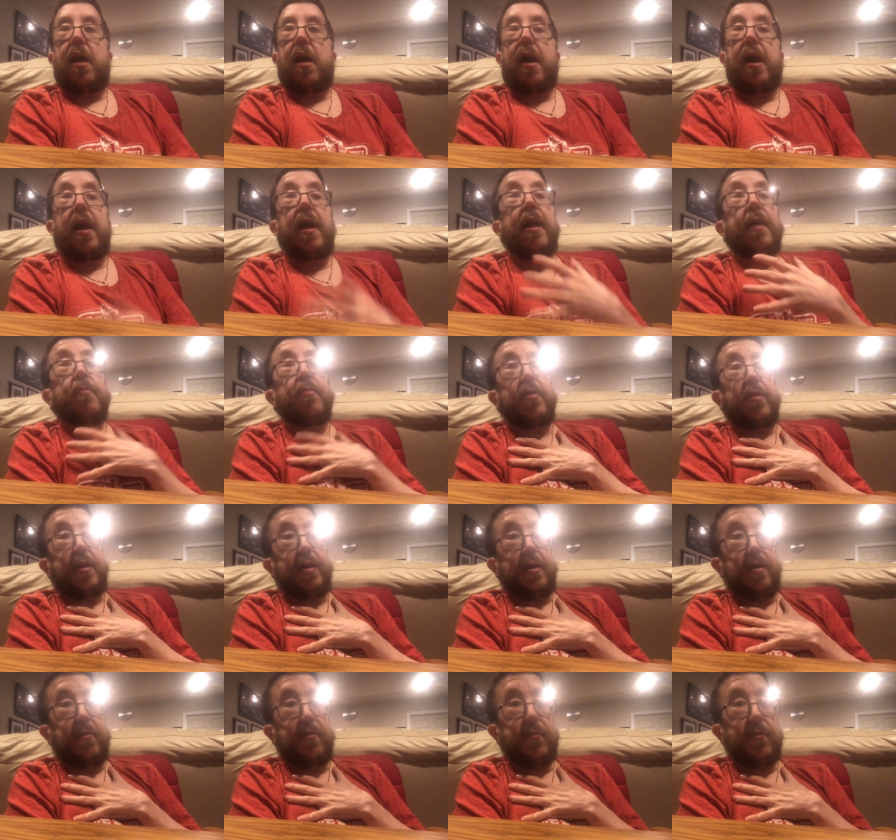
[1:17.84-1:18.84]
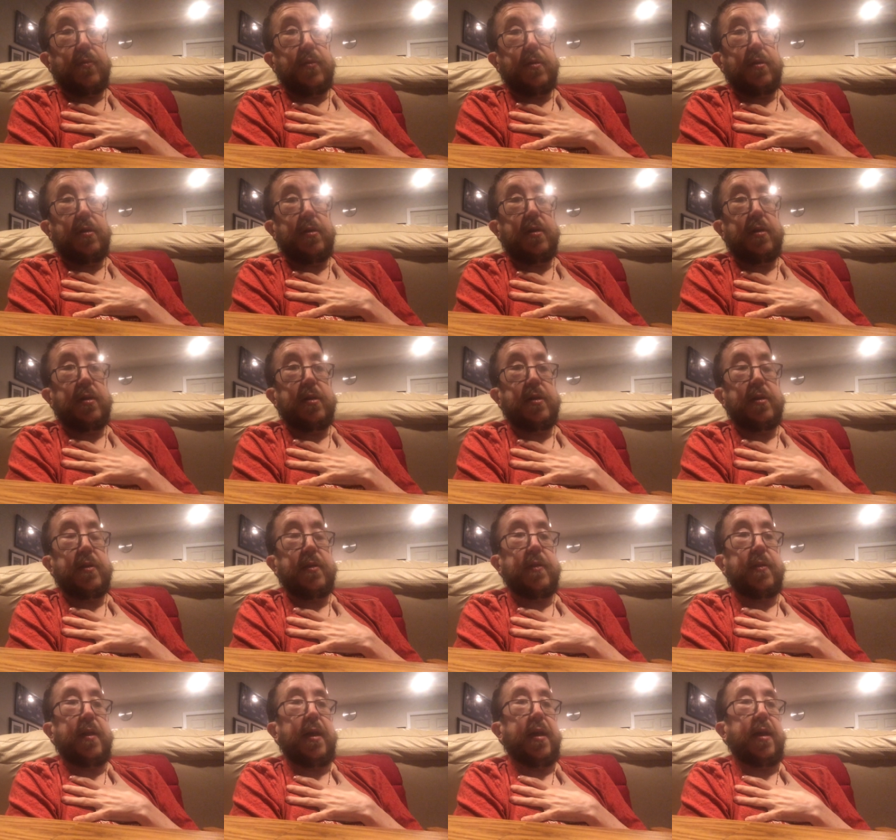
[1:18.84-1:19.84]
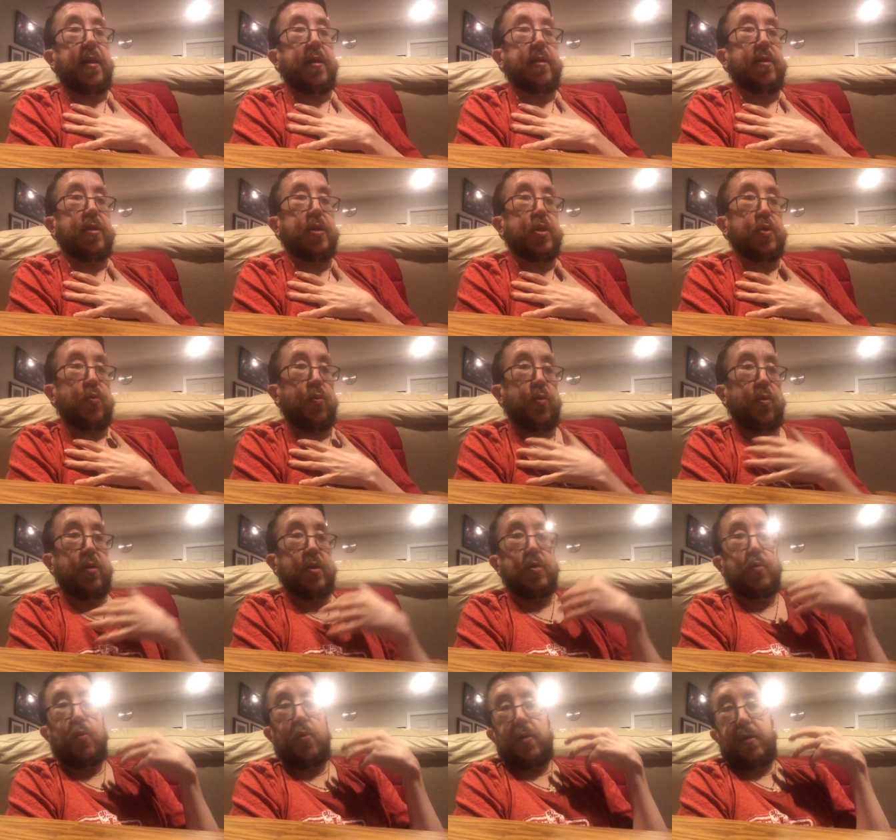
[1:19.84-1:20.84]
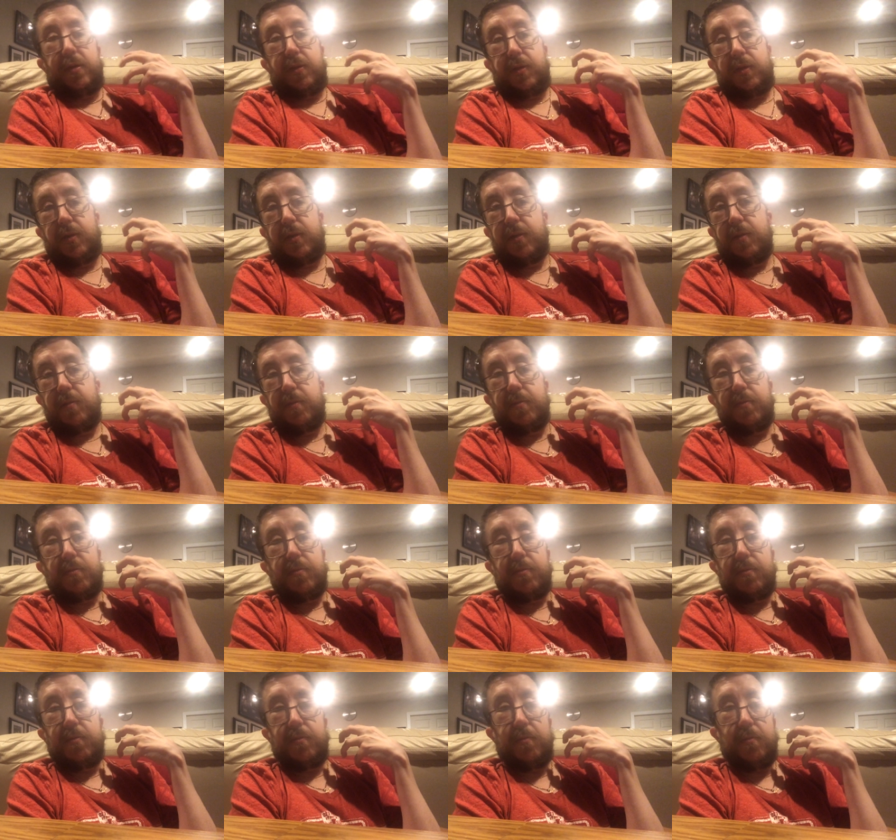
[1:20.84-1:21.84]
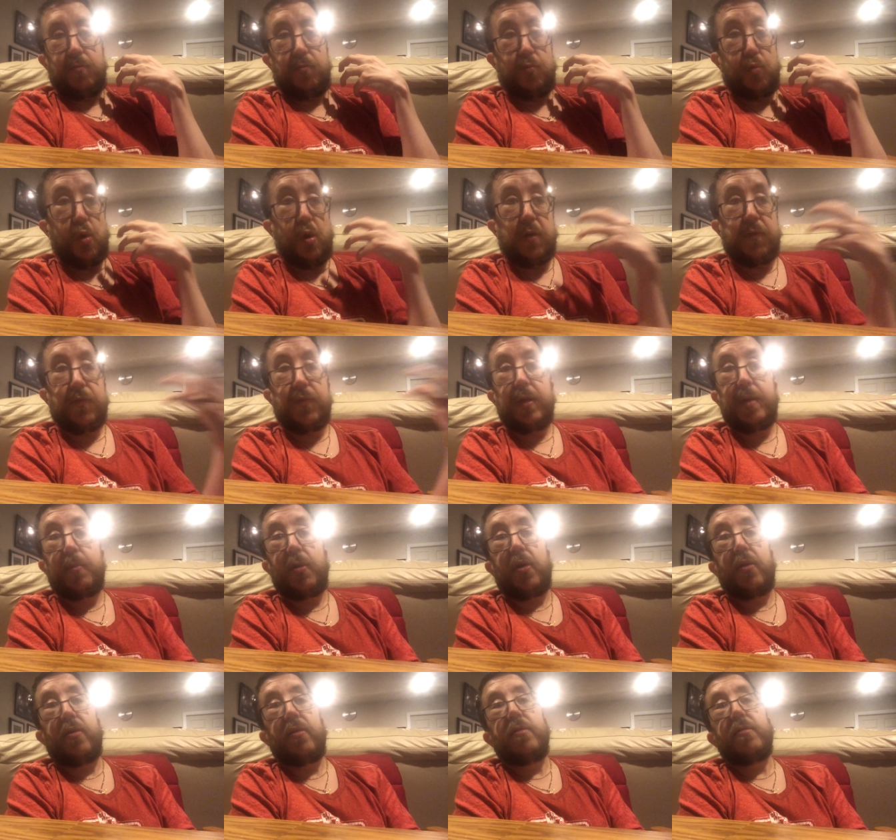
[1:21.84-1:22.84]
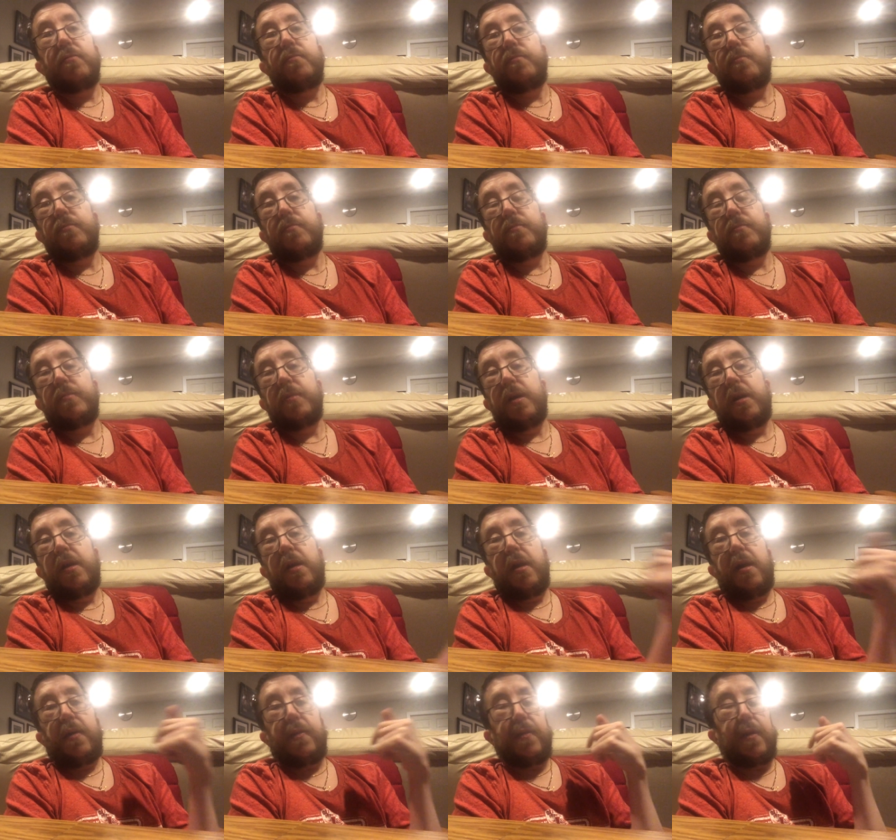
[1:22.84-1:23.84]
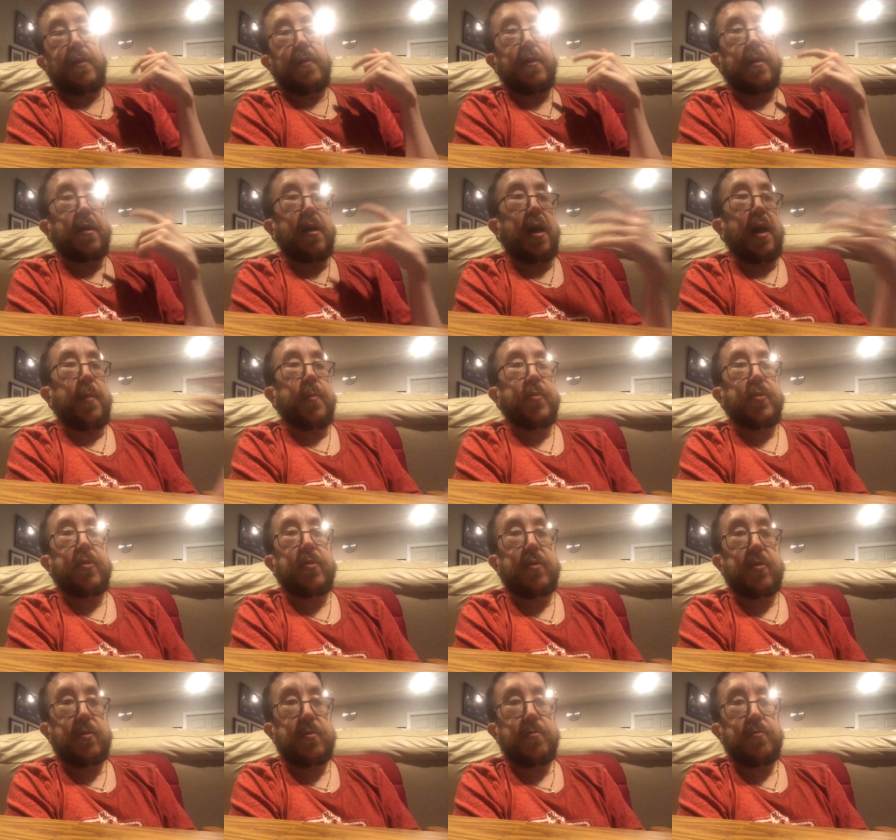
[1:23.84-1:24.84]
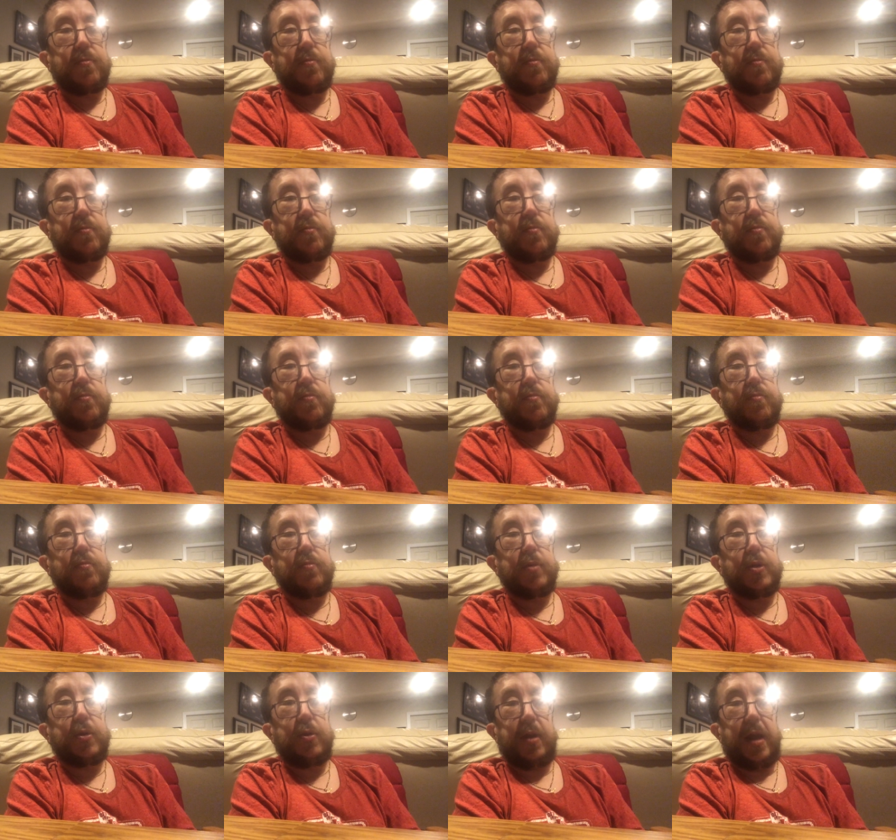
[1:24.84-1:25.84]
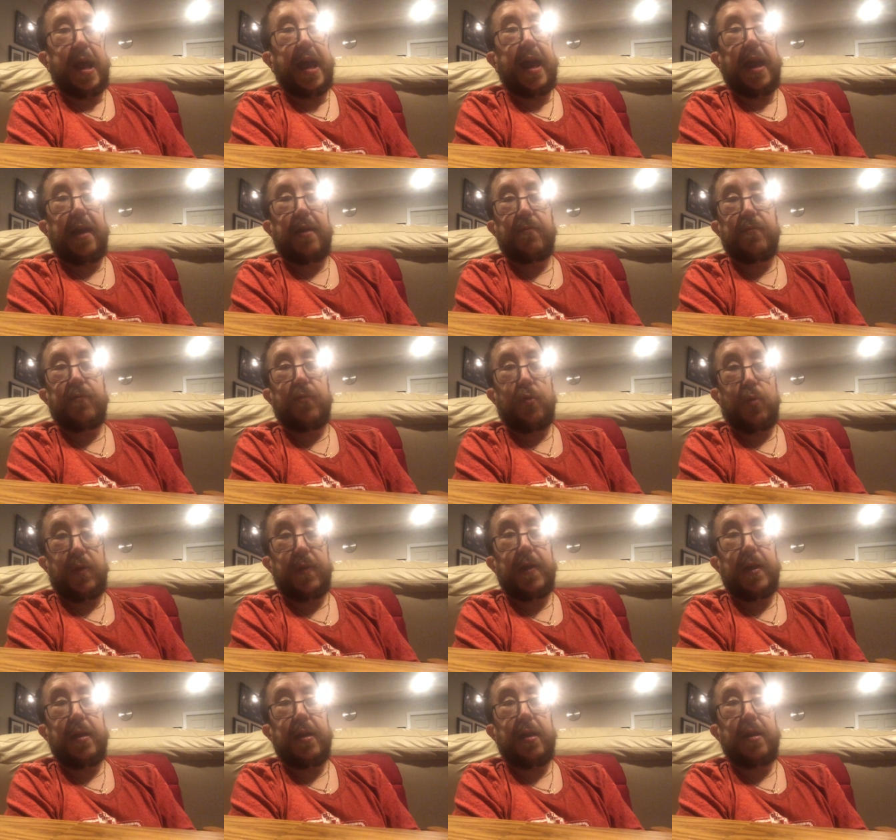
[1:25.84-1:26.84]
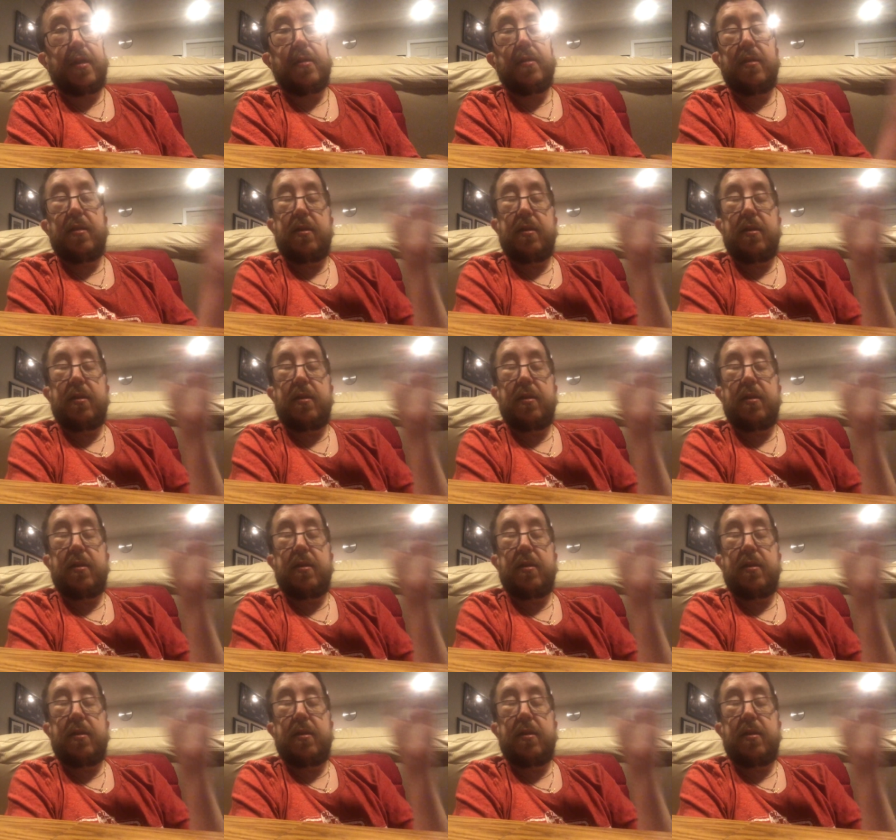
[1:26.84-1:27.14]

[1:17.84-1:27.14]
I believe that George was wrongfully murdered. I think the cops should hang for what they did.